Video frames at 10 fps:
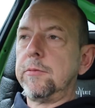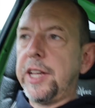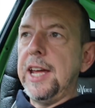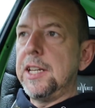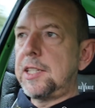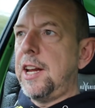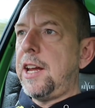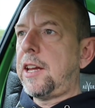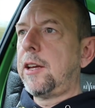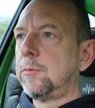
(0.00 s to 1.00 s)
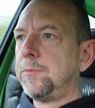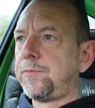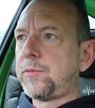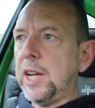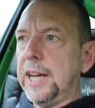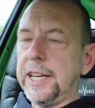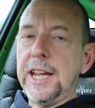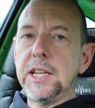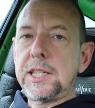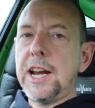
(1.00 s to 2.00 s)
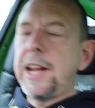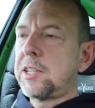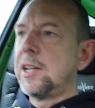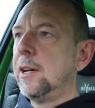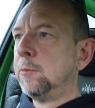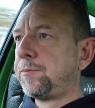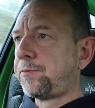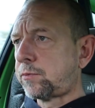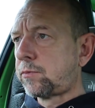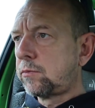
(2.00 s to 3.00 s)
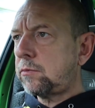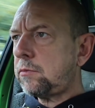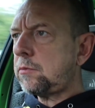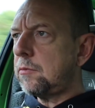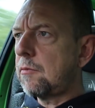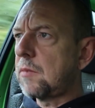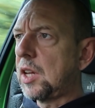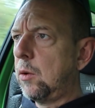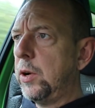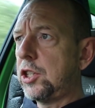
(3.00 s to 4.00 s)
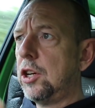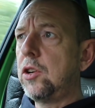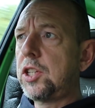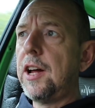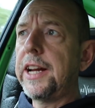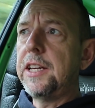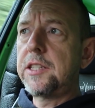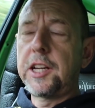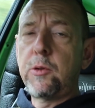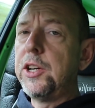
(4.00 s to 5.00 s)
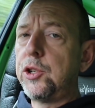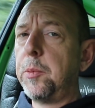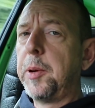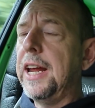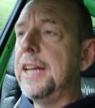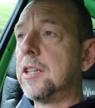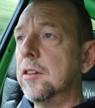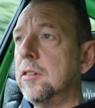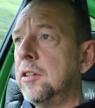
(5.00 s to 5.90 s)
gear stick and gear selector, which looks like it's sequential, but it isn't.